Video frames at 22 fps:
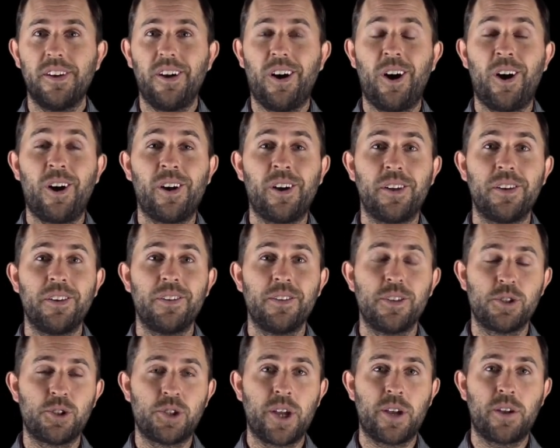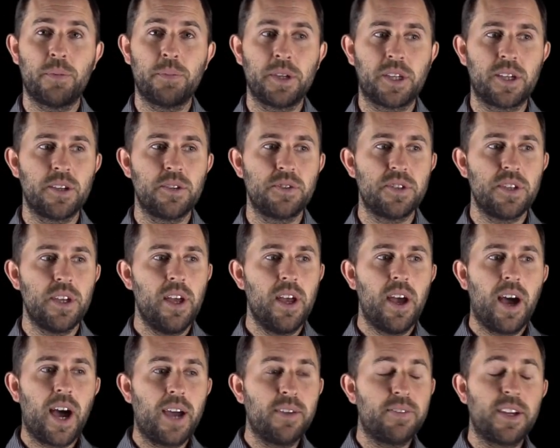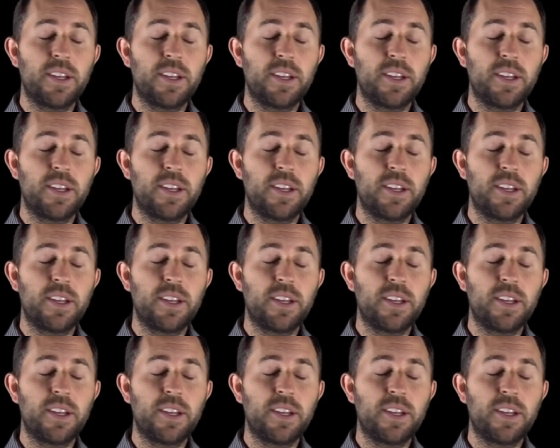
on this channel because I've